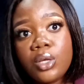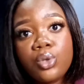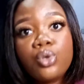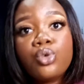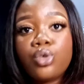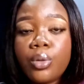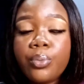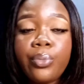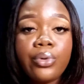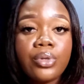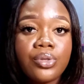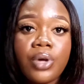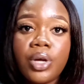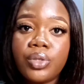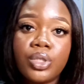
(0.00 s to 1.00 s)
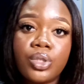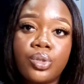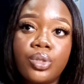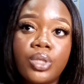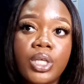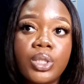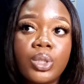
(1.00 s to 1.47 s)
So some postgraduate
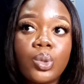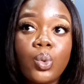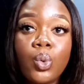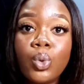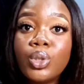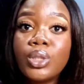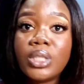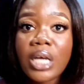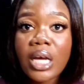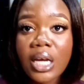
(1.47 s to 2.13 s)
students own their